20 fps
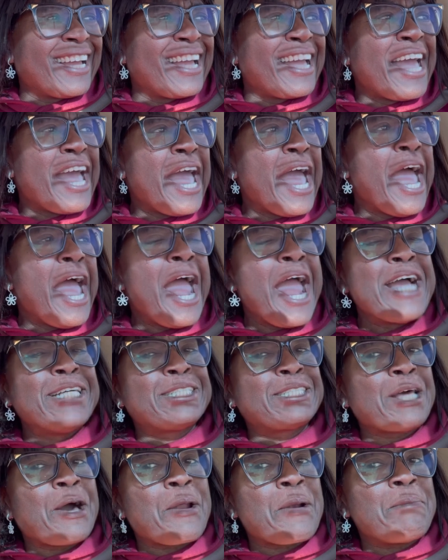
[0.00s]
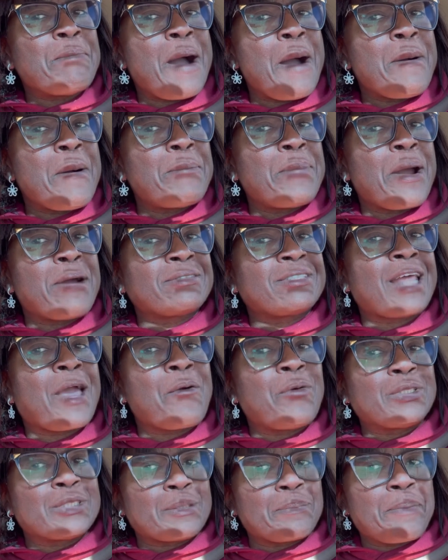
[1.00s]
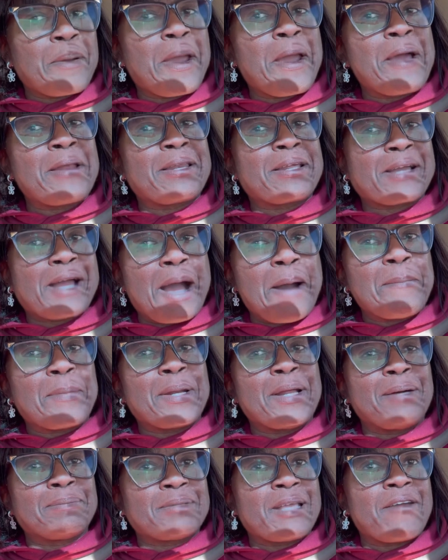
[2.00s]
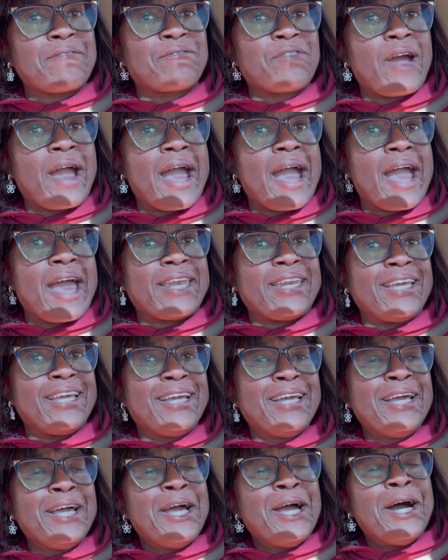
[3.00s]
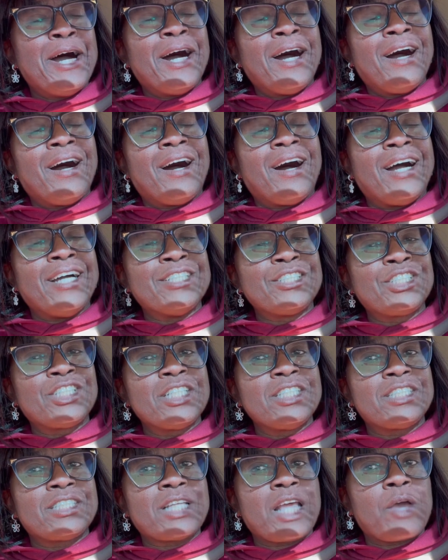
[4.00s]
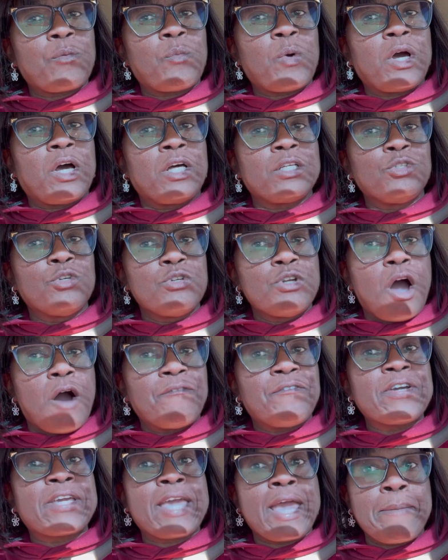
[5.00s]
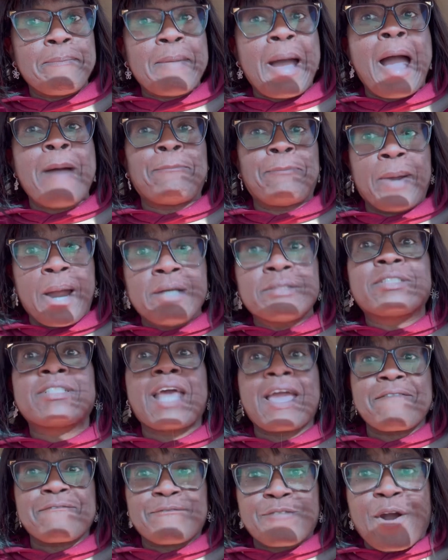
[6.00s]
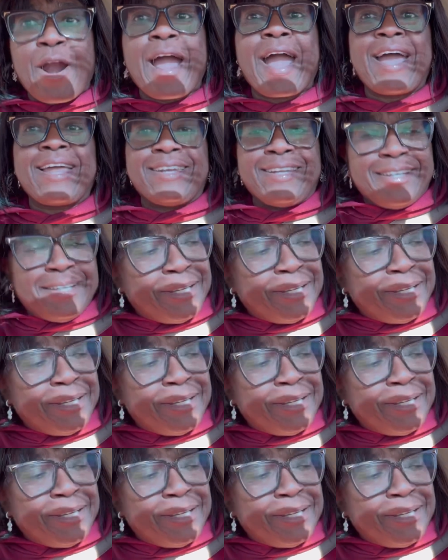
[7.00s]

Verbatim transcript: And so the mama's birthday was apparently coming up that Friday. Uh, she said, well, you don't forget my birthday Friday.